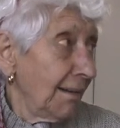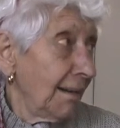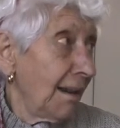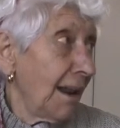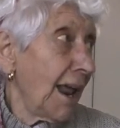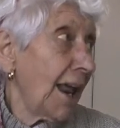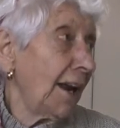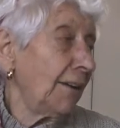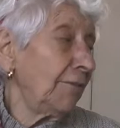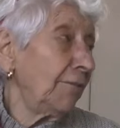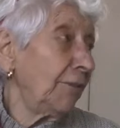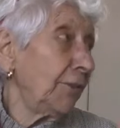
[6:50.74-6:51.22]

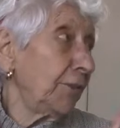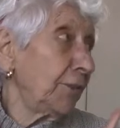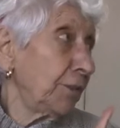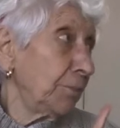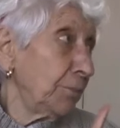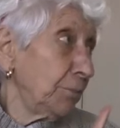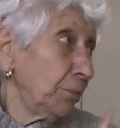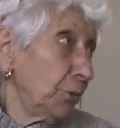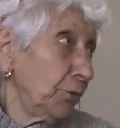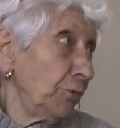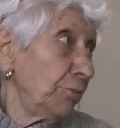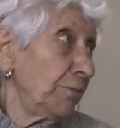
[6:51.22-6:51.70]
and for the
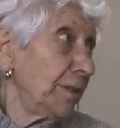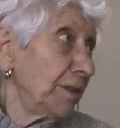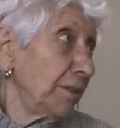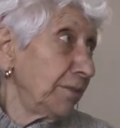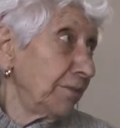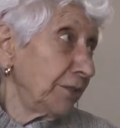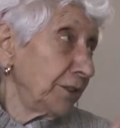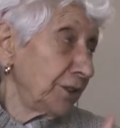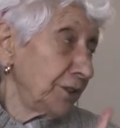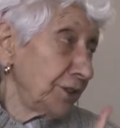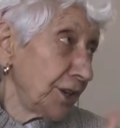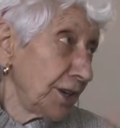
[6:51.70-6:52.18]
movement
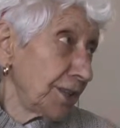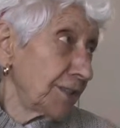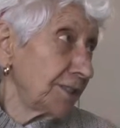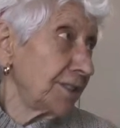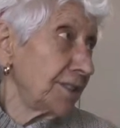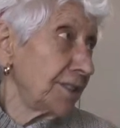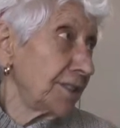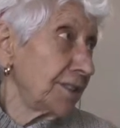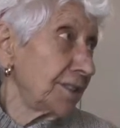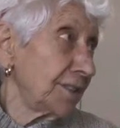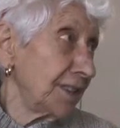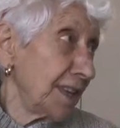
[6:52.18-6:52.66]
for
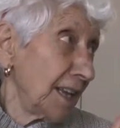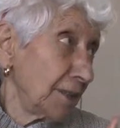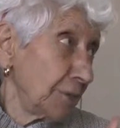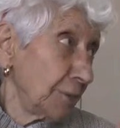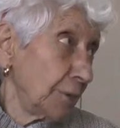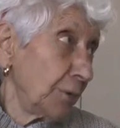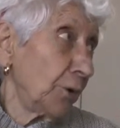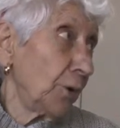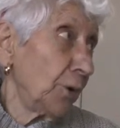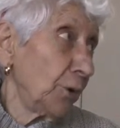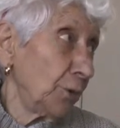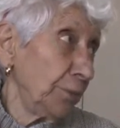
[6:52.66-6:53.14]
justice that
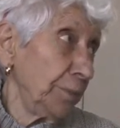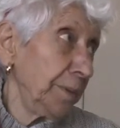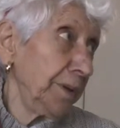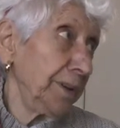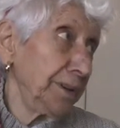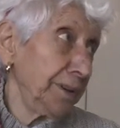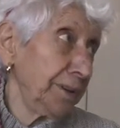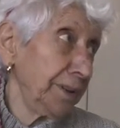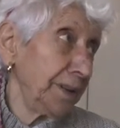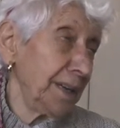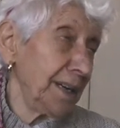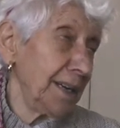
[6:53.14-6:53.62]
we're all
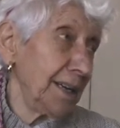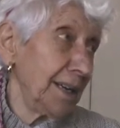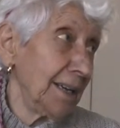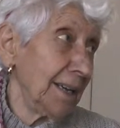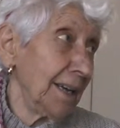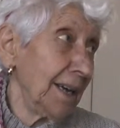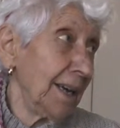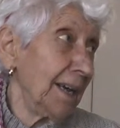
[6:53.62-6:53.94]
building.